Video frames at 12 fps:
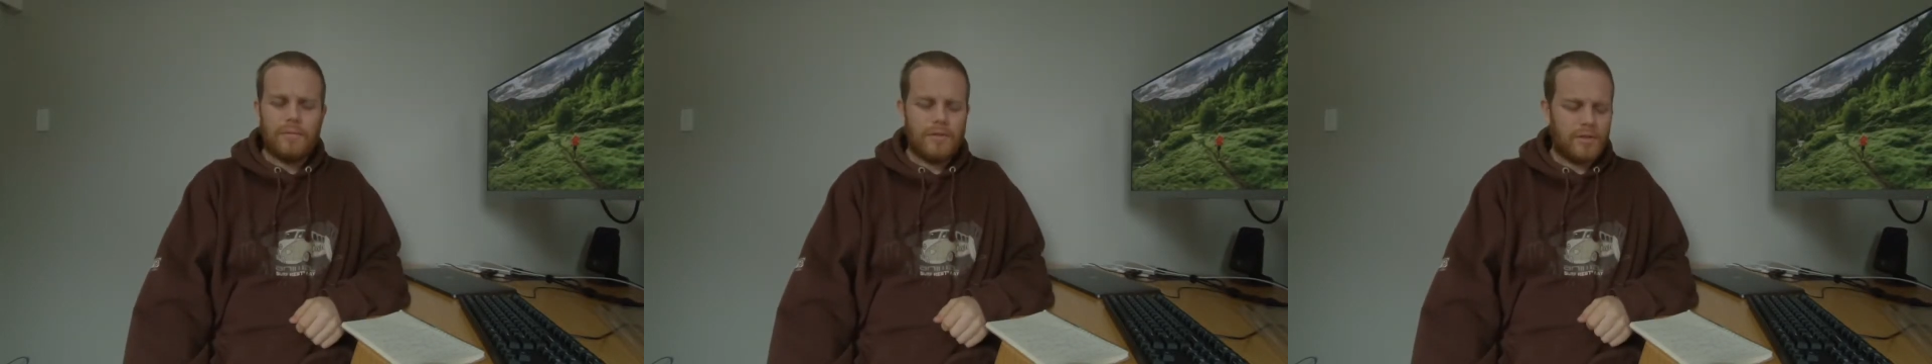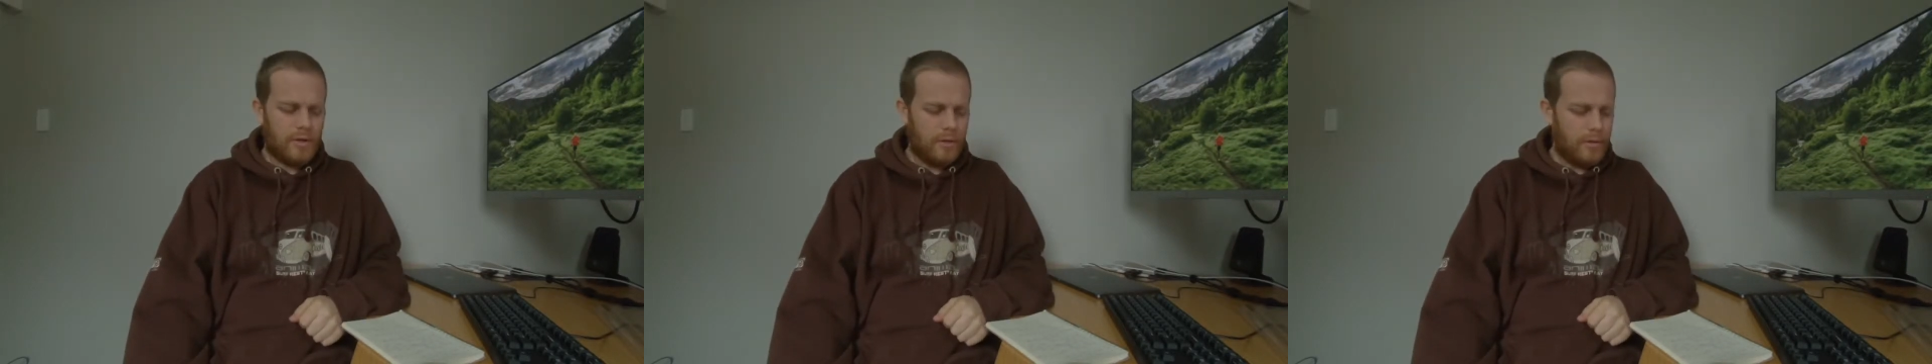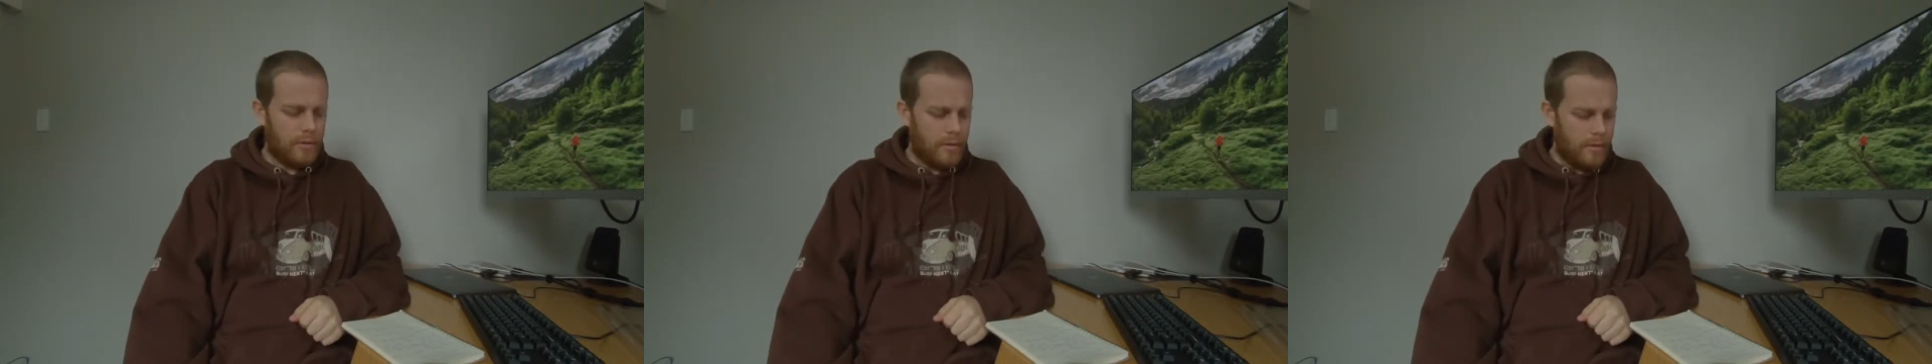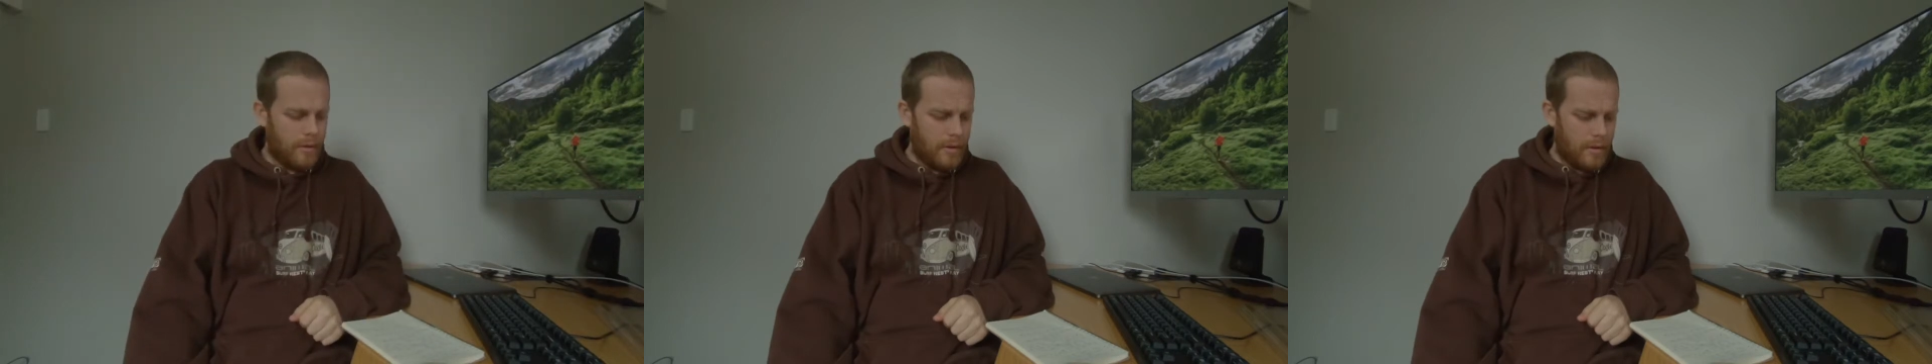So,
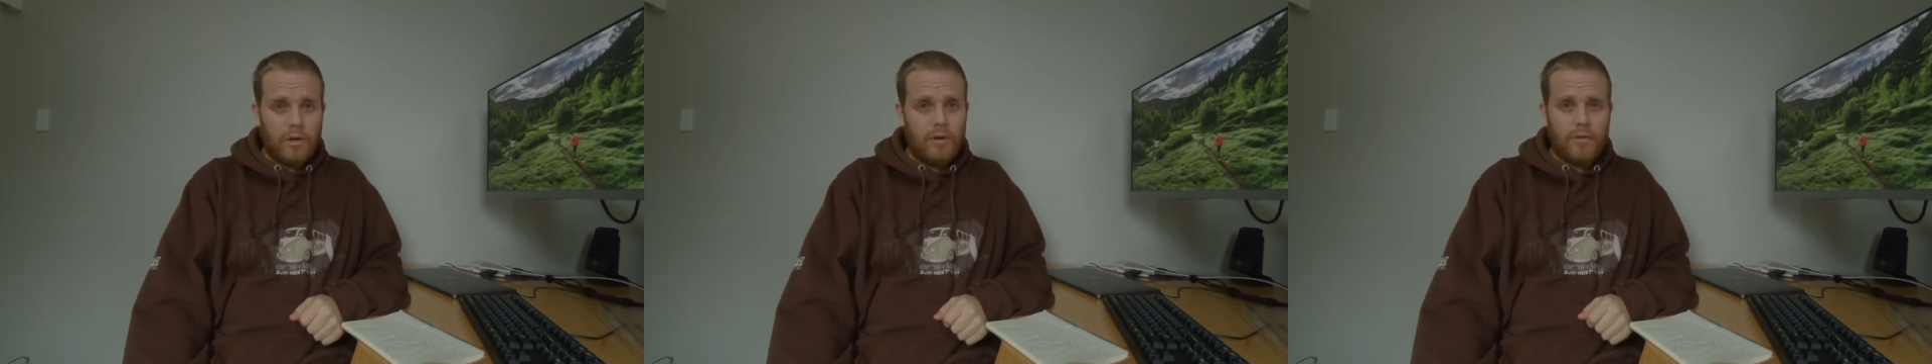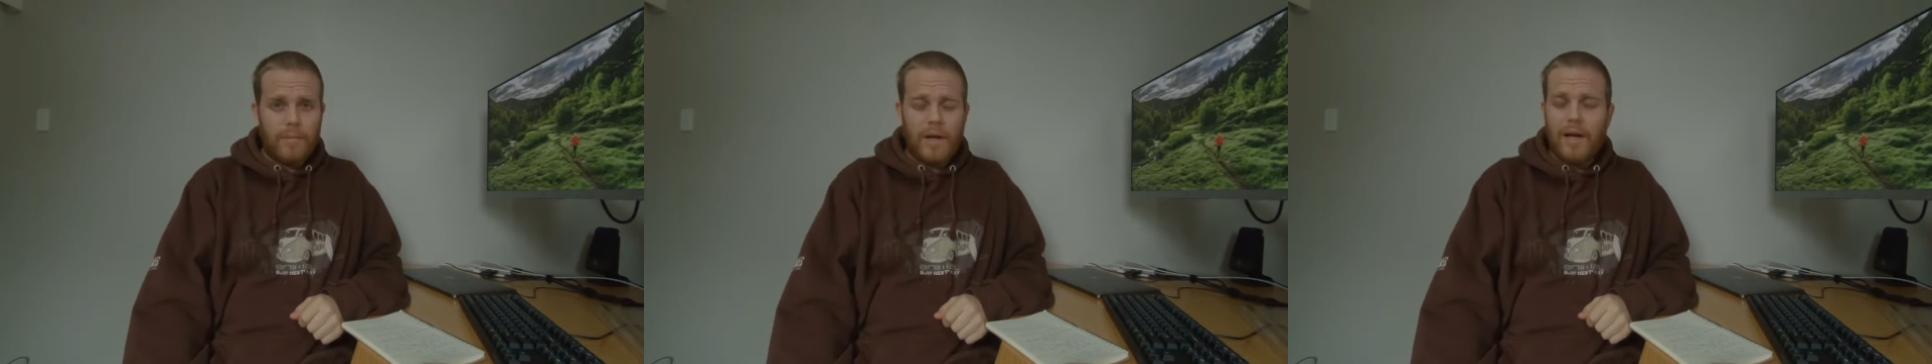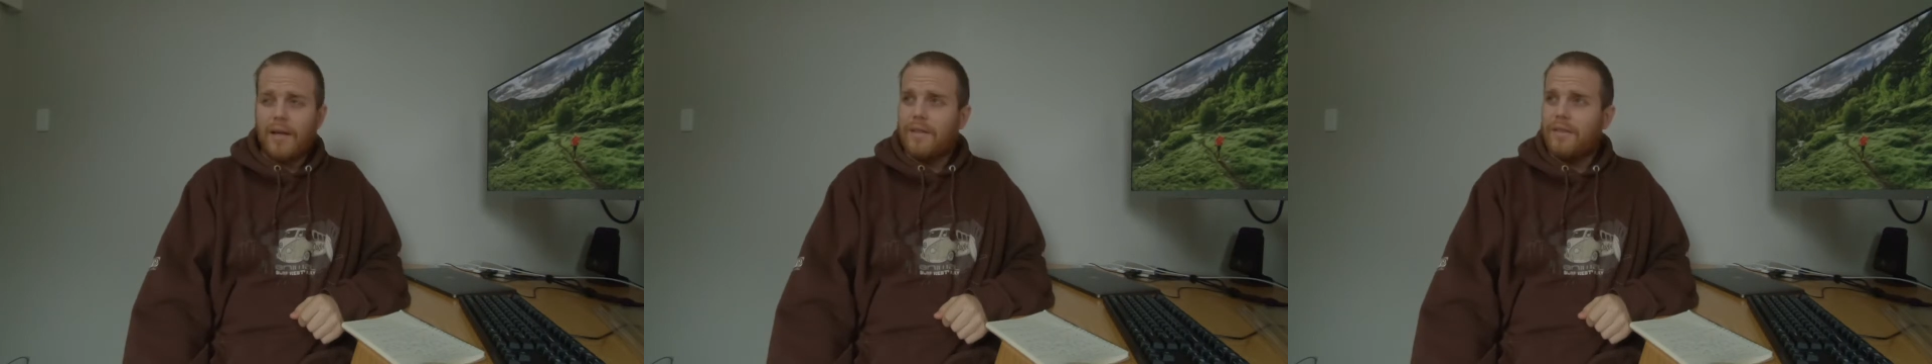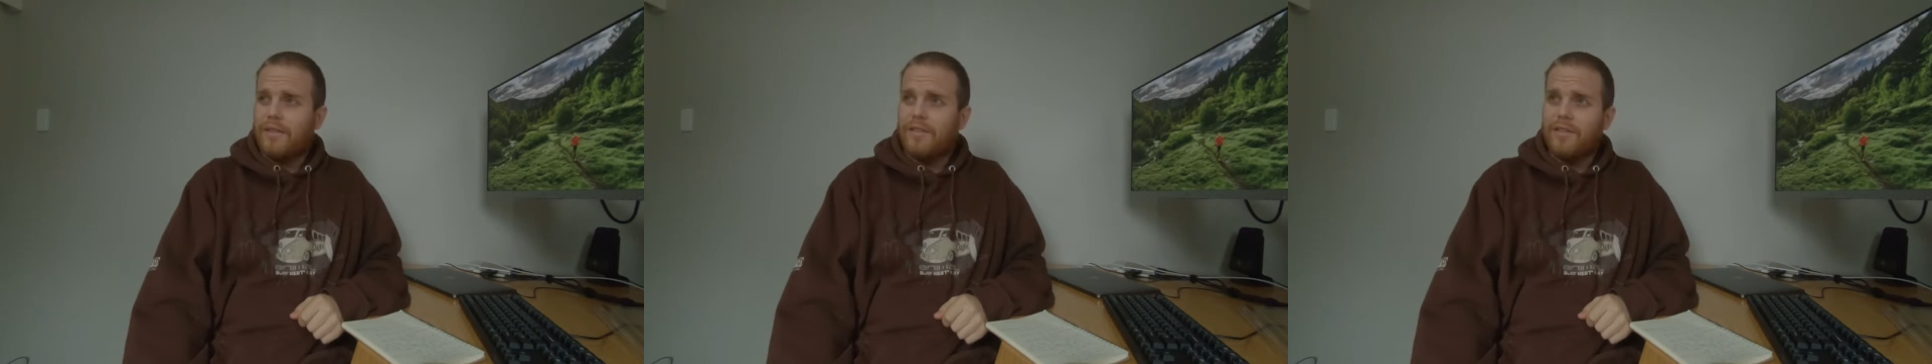right off the bat,
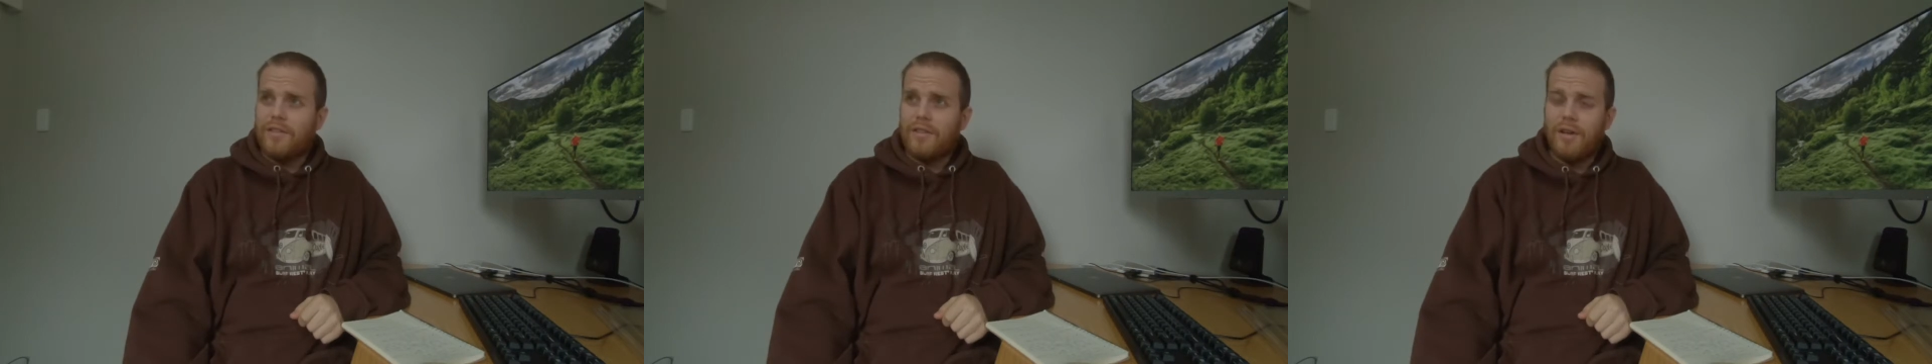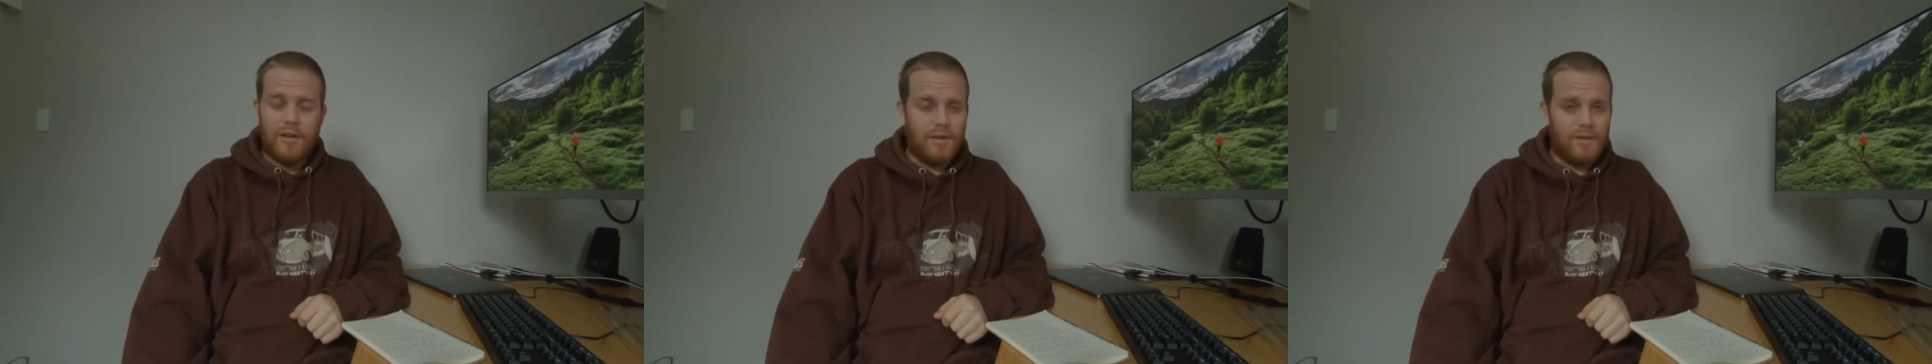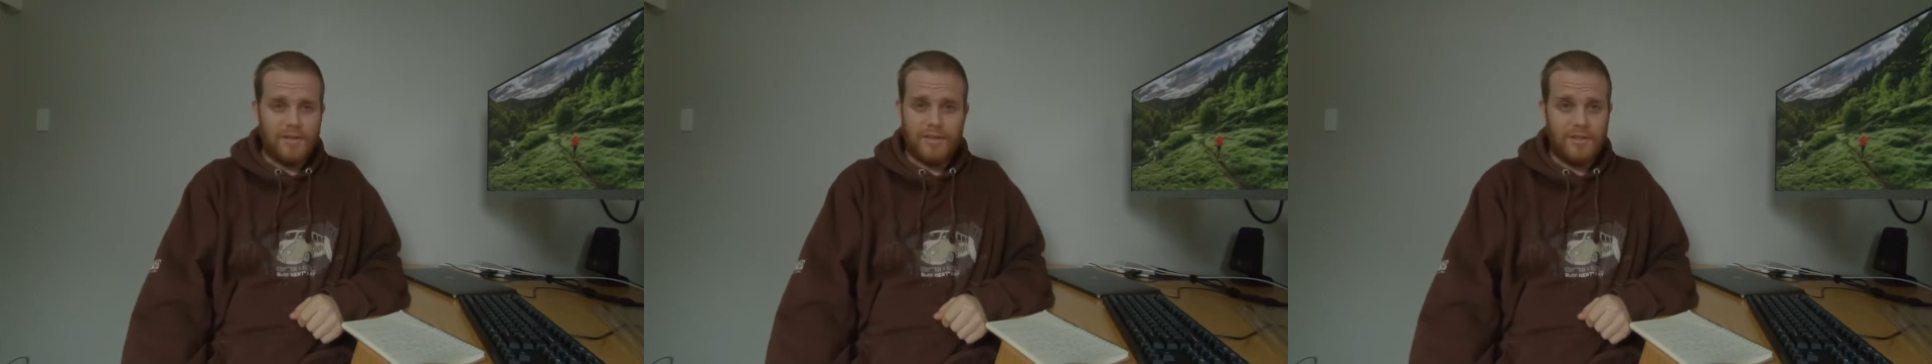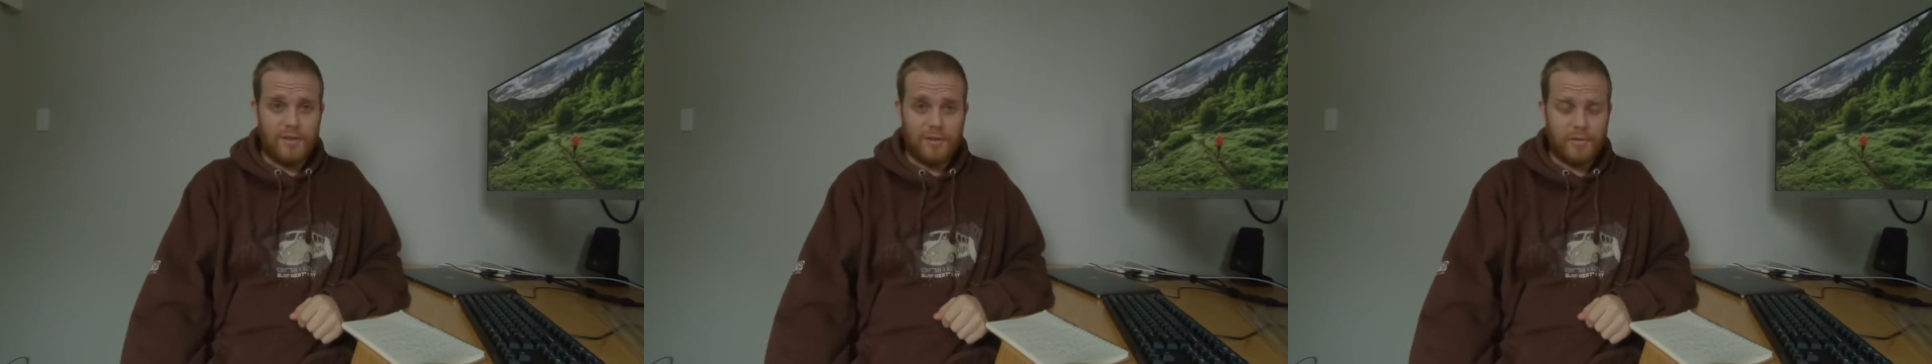this
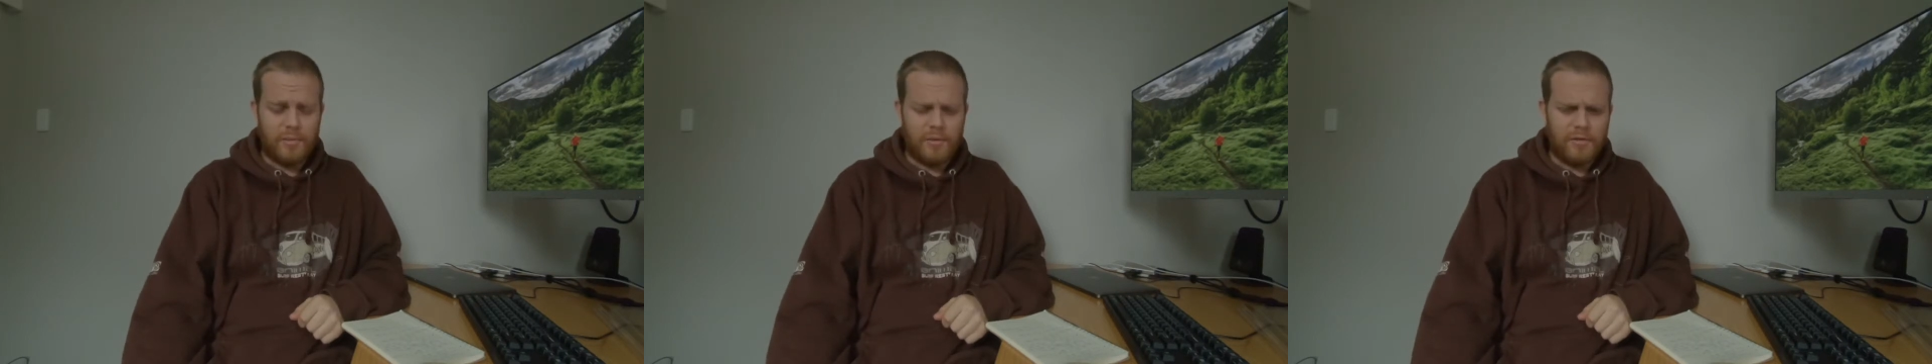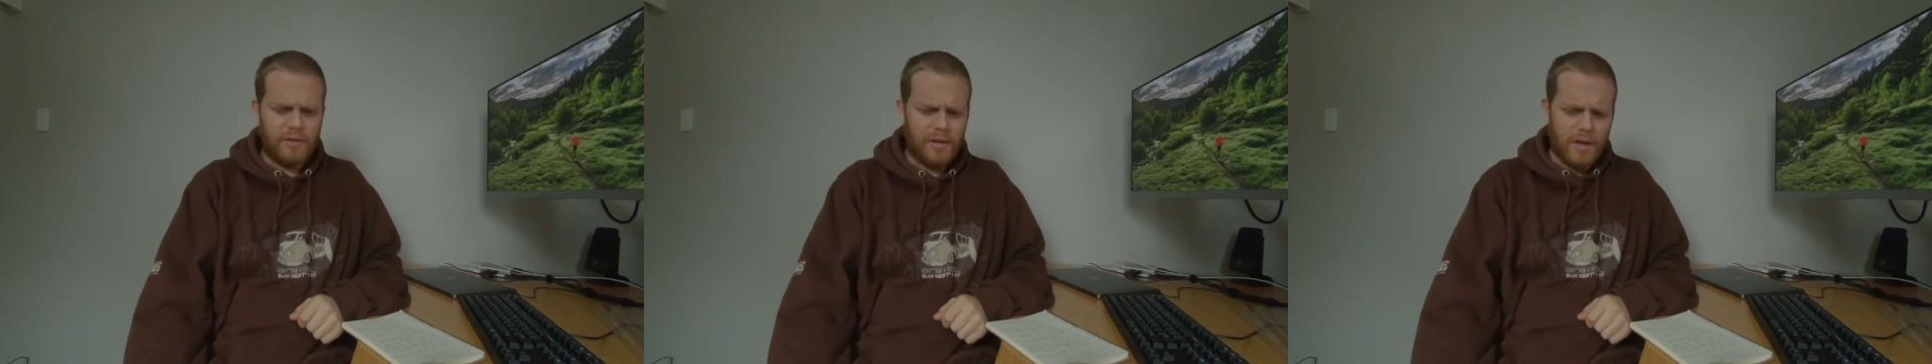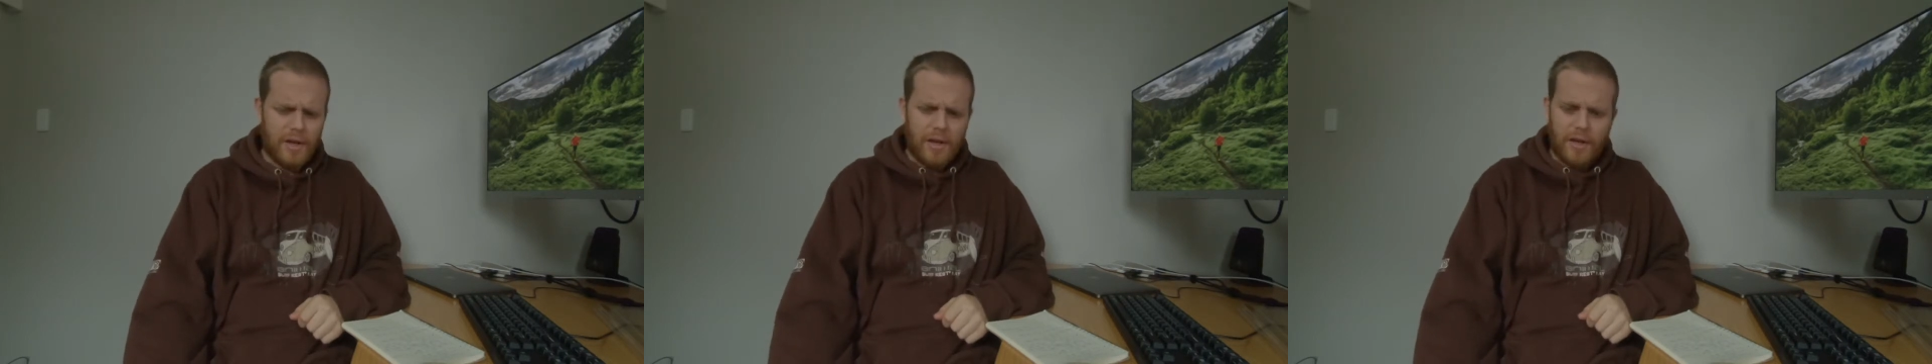is not sponsored.